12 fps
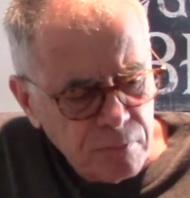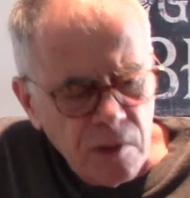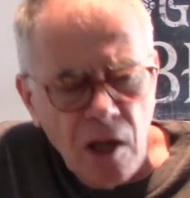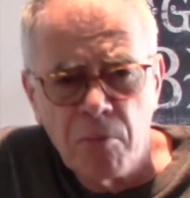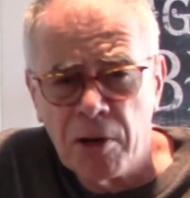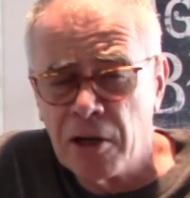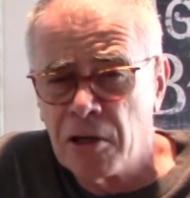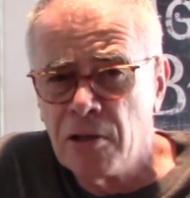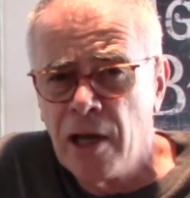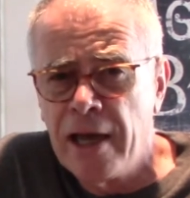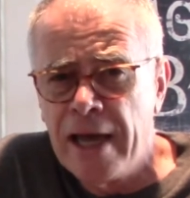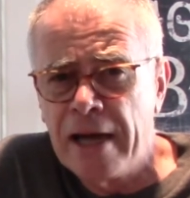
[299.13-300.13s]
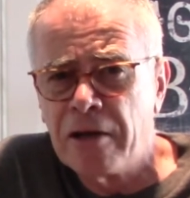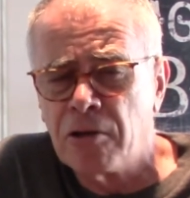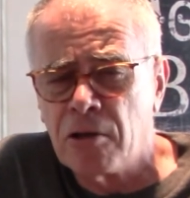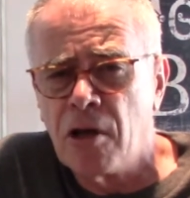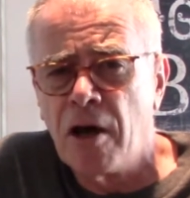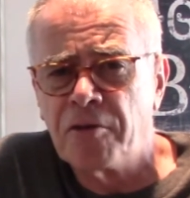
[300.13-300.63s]
But it added
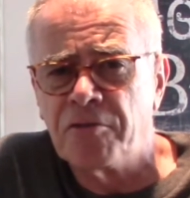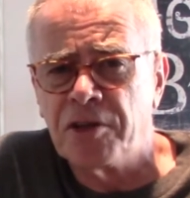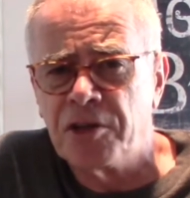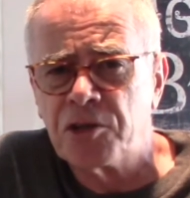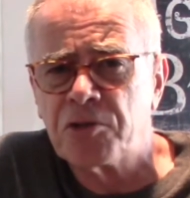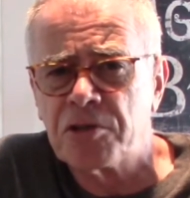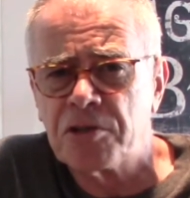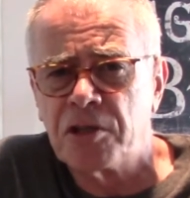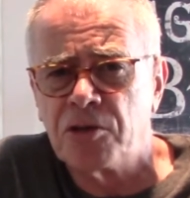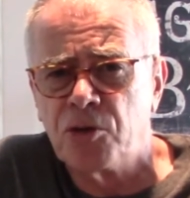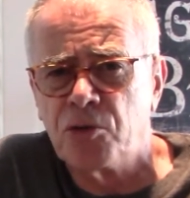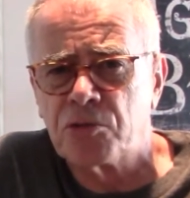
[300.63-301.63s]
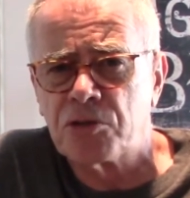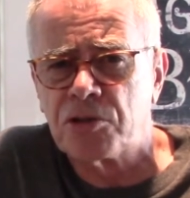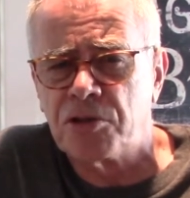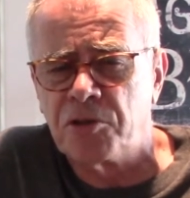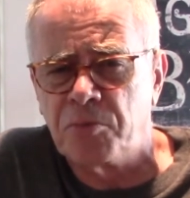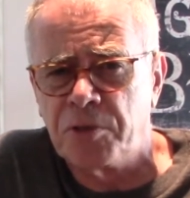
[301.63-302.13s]
a lot of interesting notes
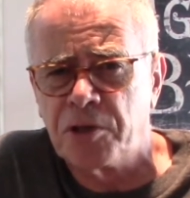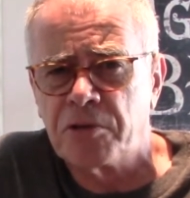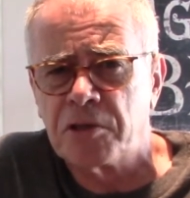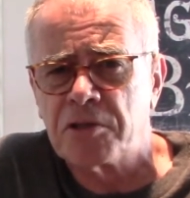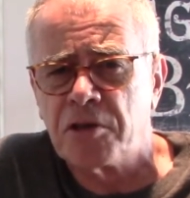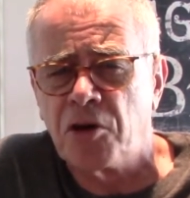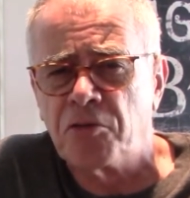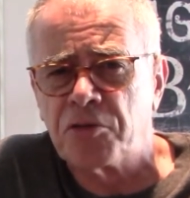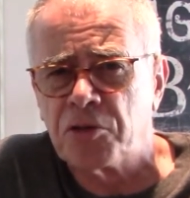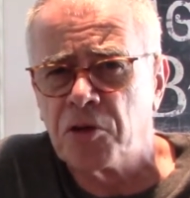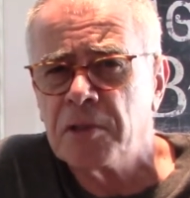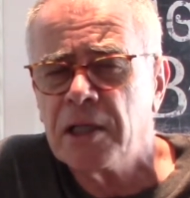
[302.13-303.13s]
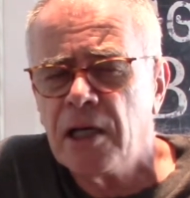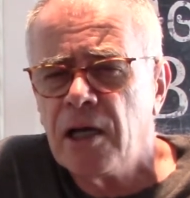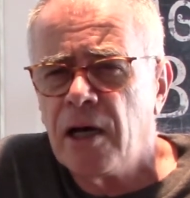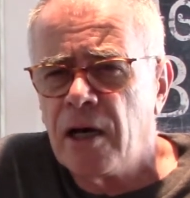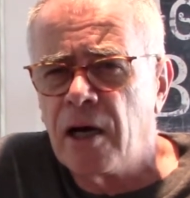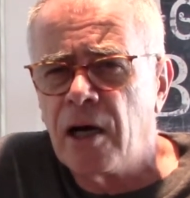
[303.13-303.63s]
to the beer itself, so
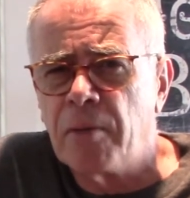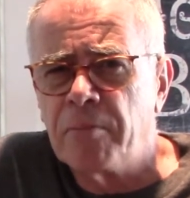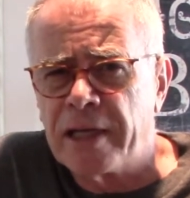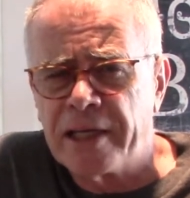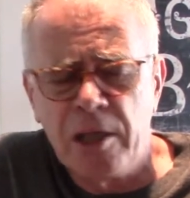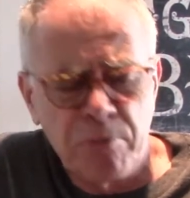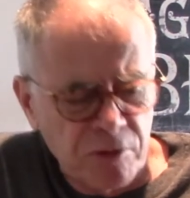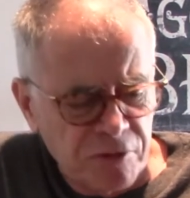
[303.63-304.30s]
a keeper for